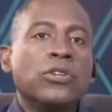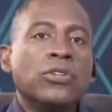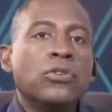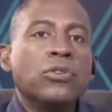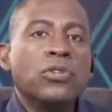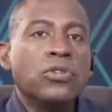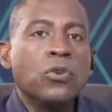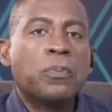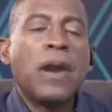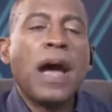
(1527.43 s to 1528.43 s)
you
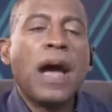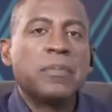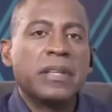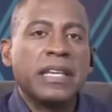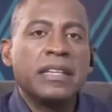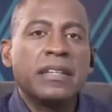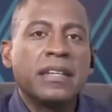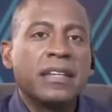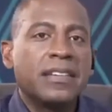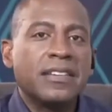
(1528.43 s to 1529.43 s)
you probably
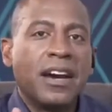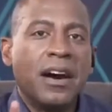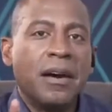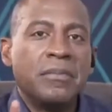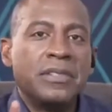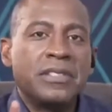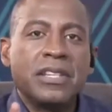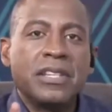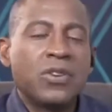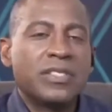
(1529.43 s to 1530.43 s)
um,
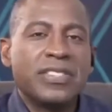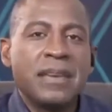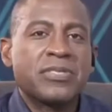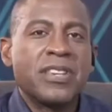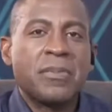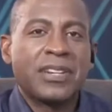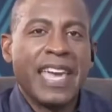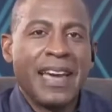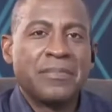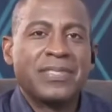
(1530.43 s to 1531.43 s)
didn't go to the same summer
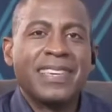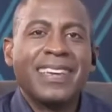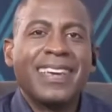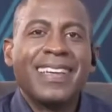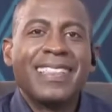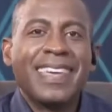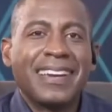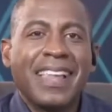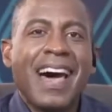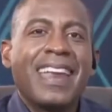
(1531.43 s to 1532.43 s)
camps that
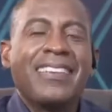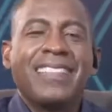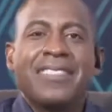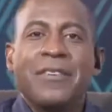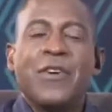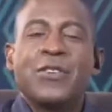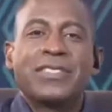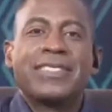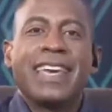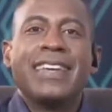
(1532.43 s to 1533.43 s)
a lot of the
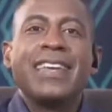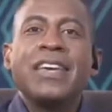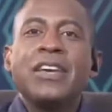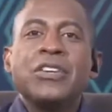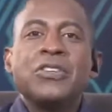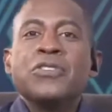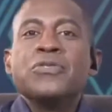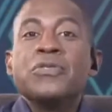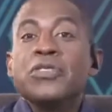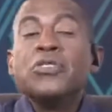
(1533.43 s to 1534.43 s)
folks did.
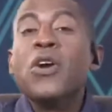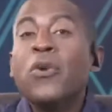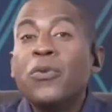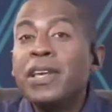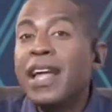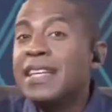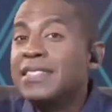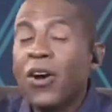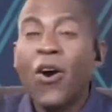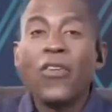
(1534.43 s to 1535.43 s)
You you don't realize
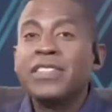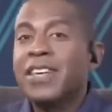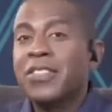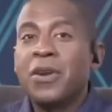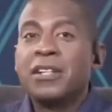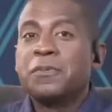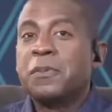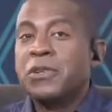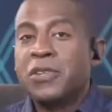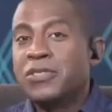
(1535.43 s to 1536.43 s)
that all these other
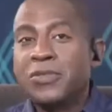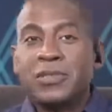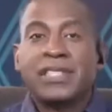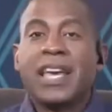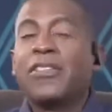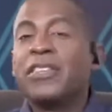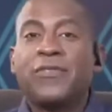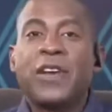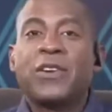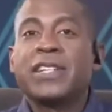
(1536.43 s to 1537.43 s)
entrepreneurs who tell these
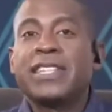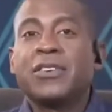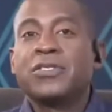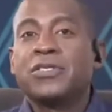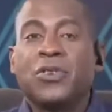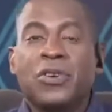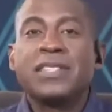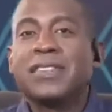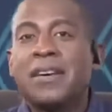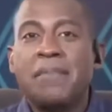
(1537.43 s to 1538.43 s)
fairy tale
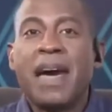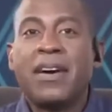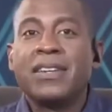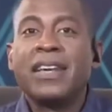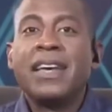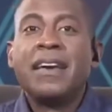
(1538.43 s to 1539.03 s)
stories about